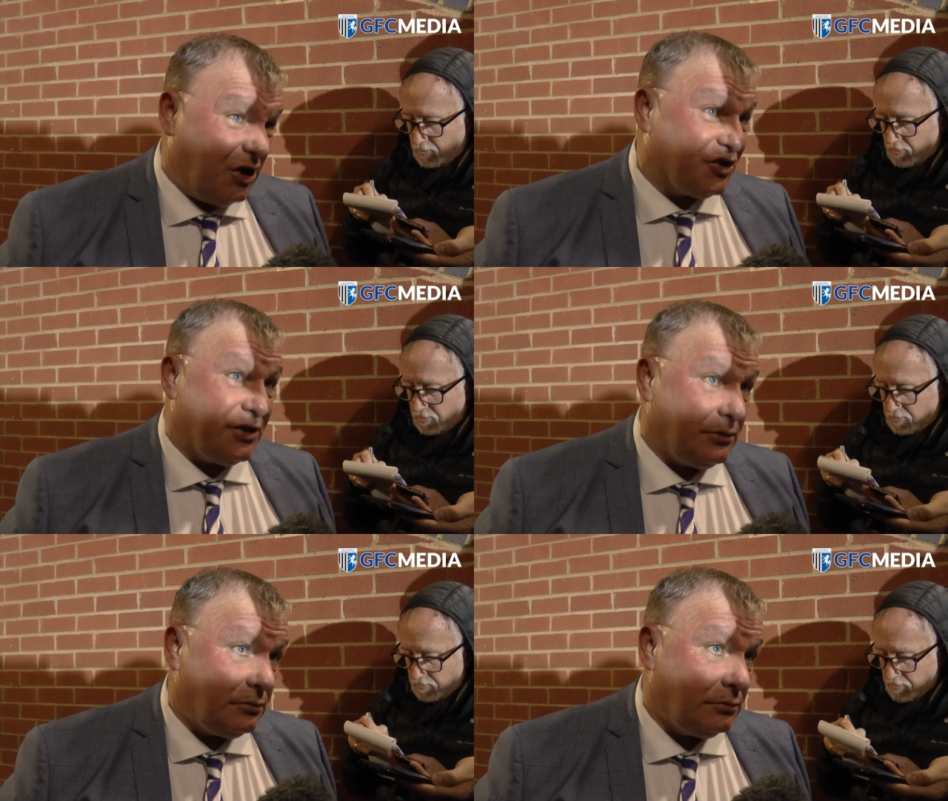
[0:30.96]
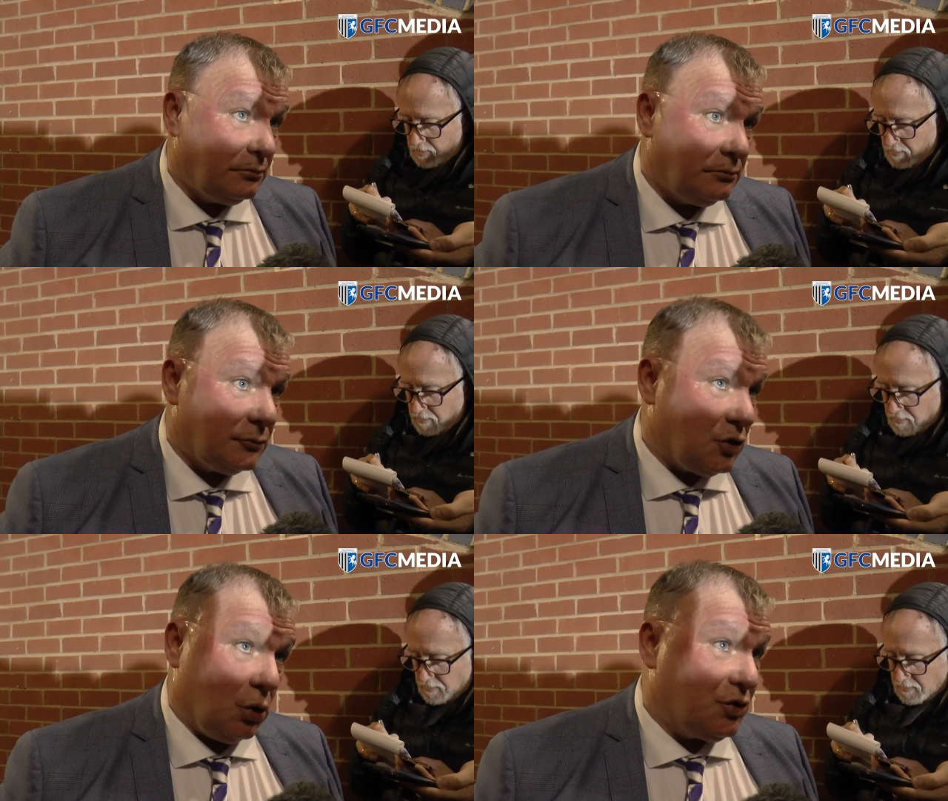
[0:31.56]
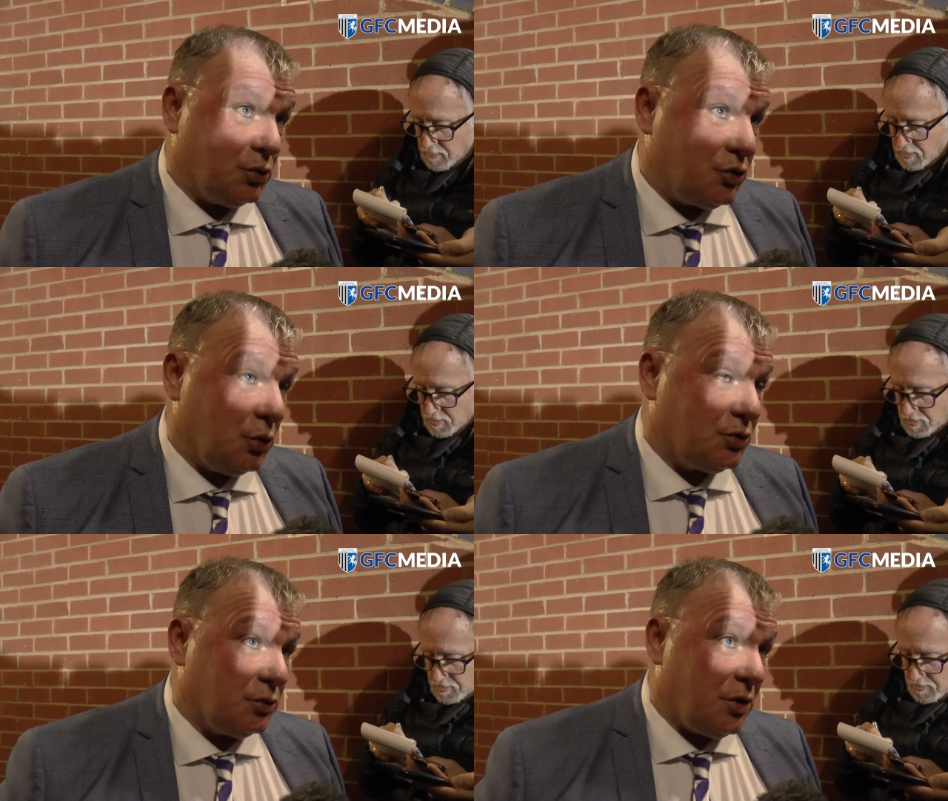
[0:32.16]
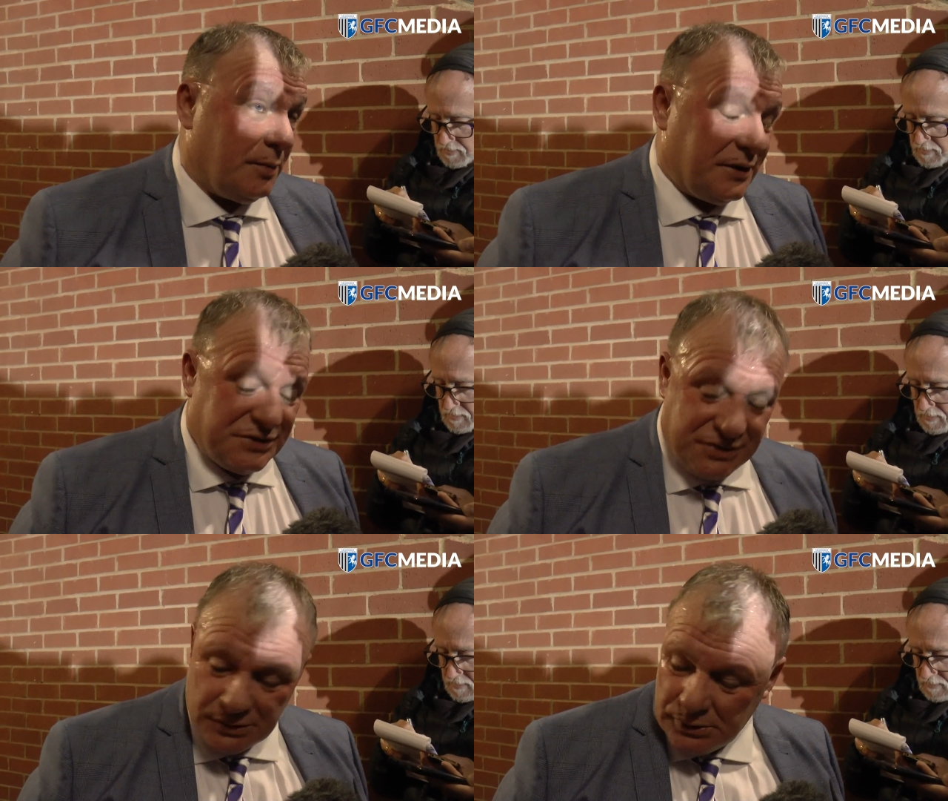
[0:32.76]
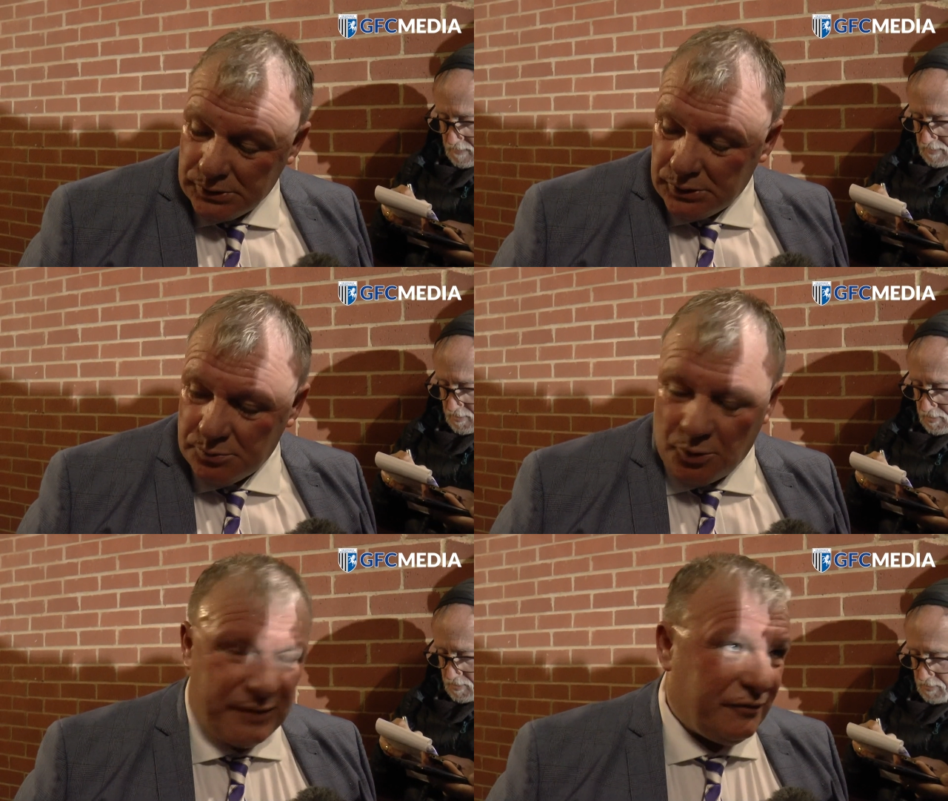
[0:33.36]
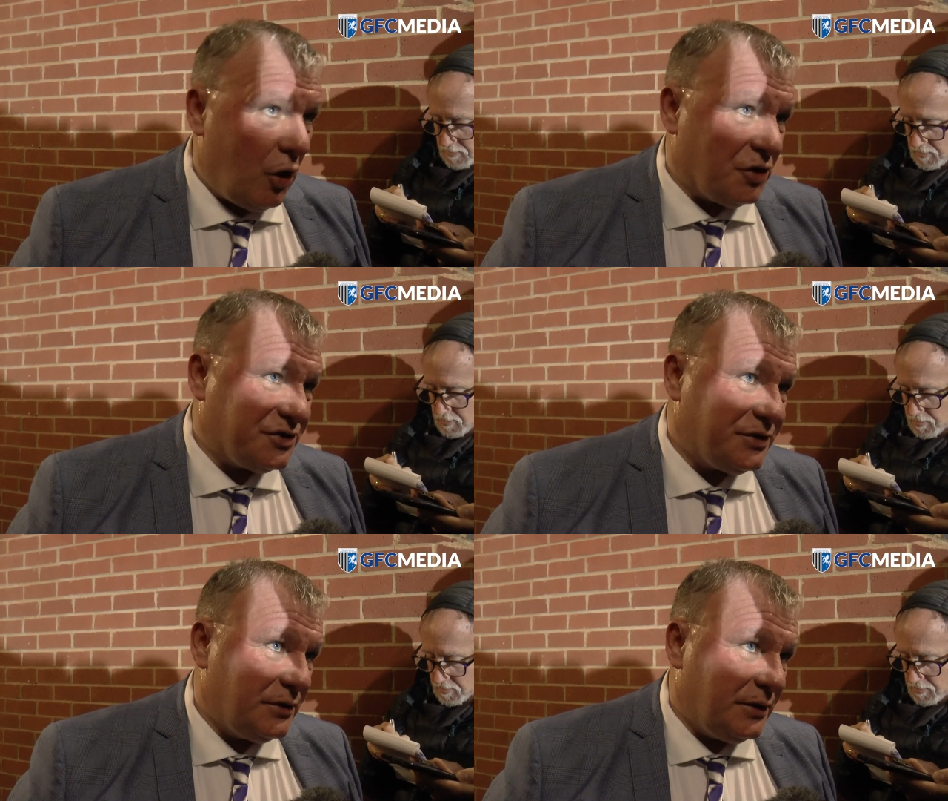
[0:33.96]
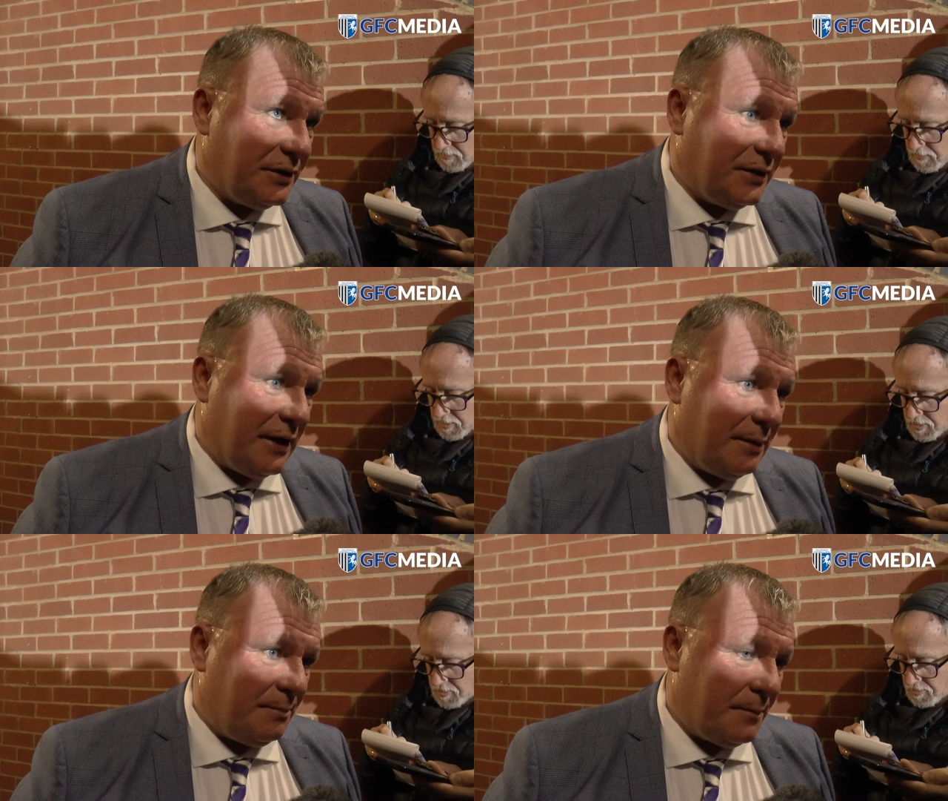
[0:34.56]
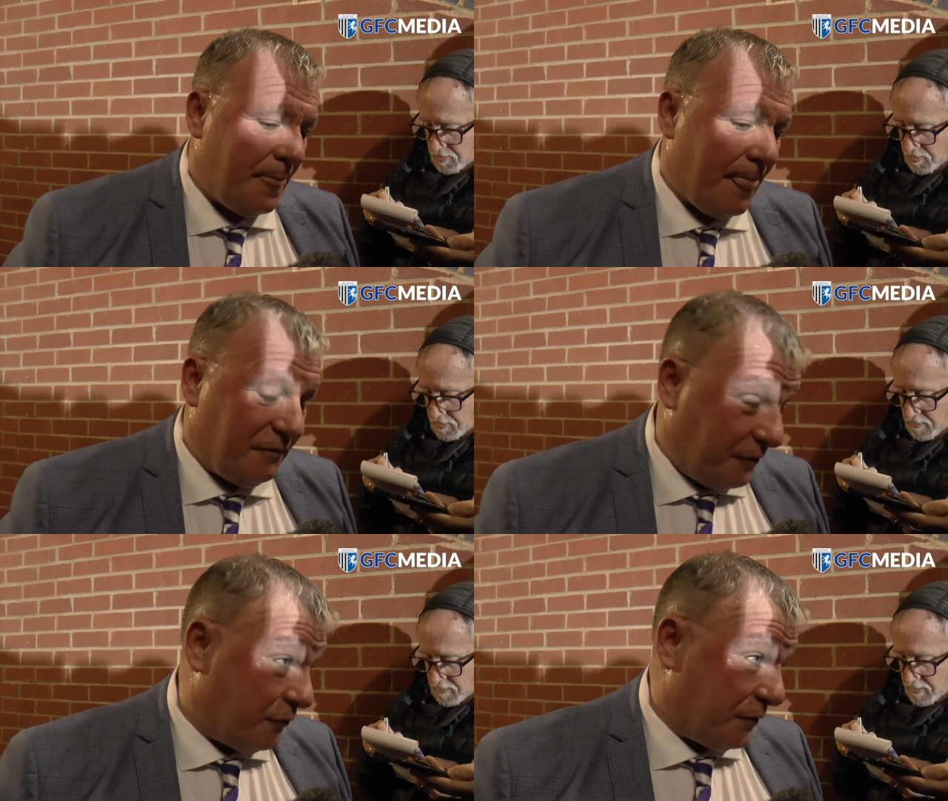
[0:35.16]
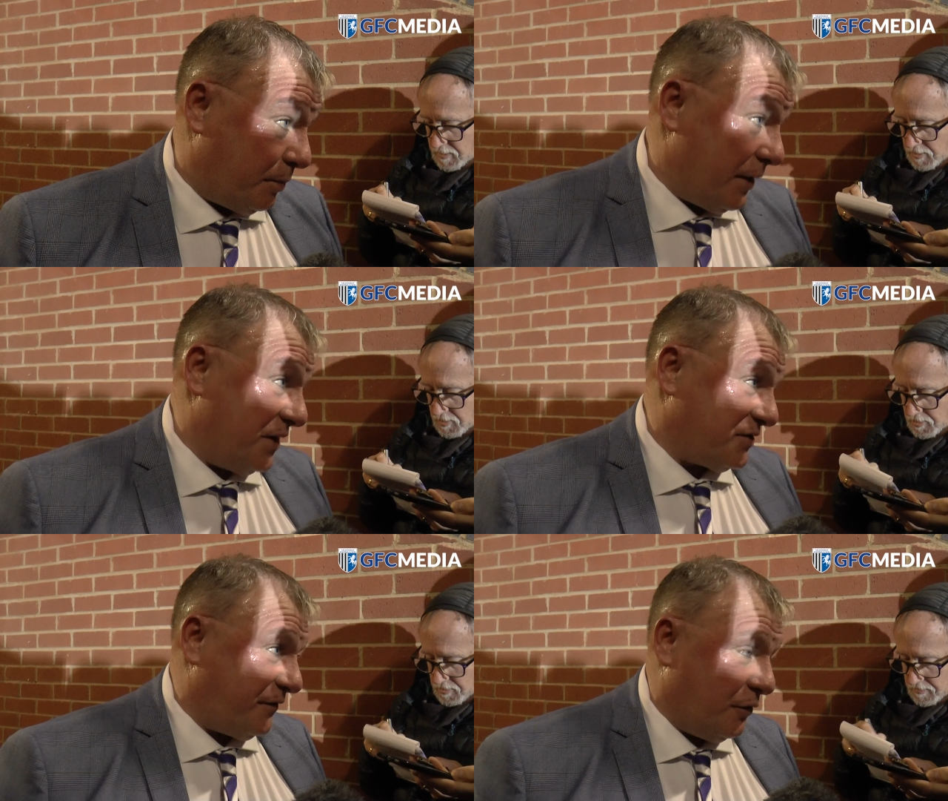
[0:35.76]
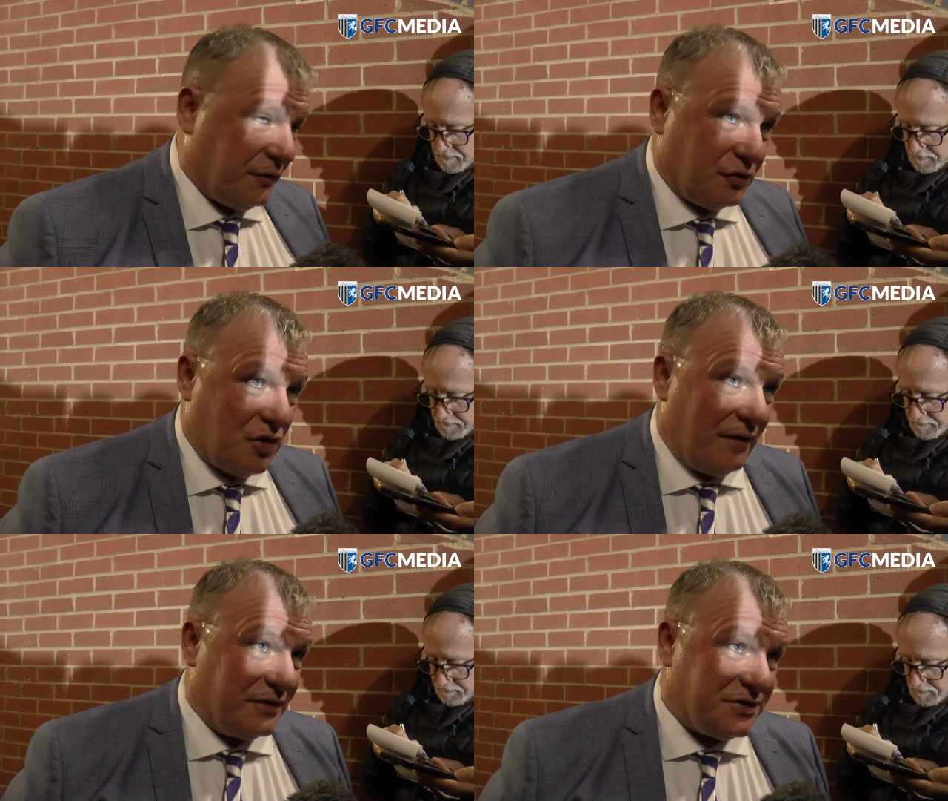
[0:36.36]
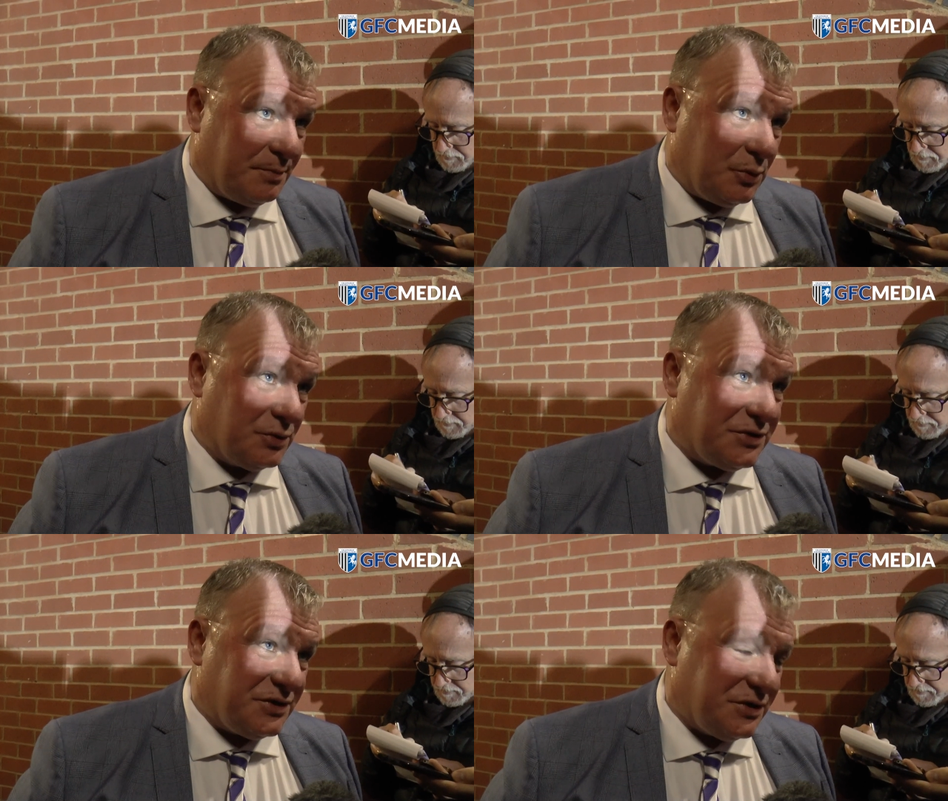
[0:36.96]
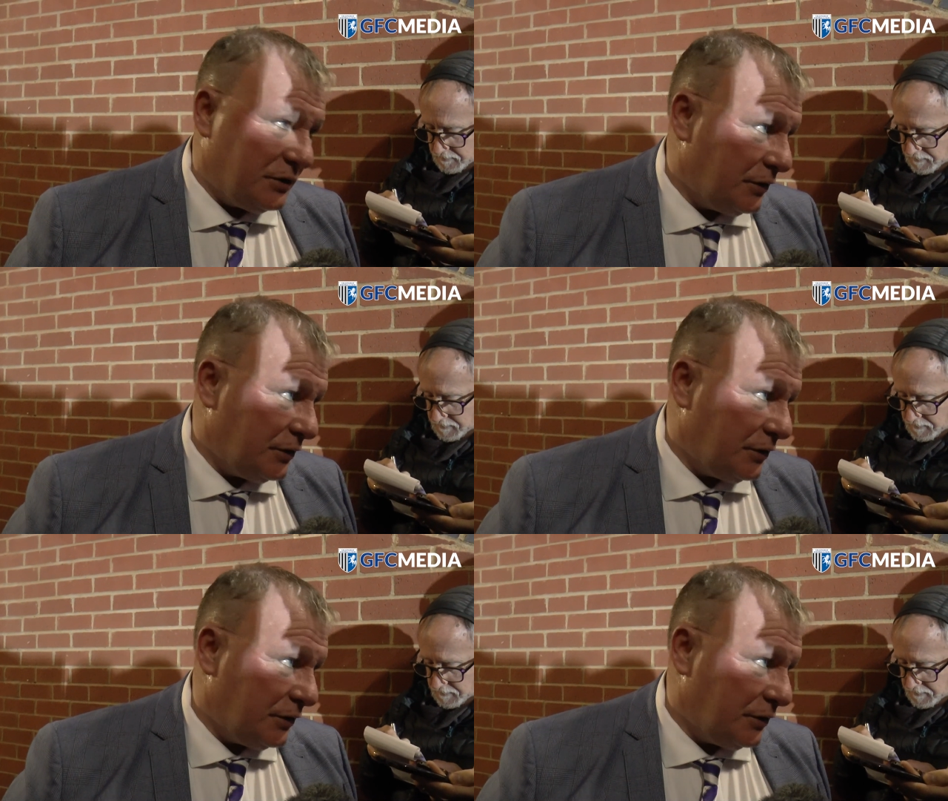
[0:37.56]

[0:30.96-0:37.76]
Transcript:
Speaker 1: years. Total, total dominance. But we've lost. And um, I feel for the players, I feel for the travelling supporters.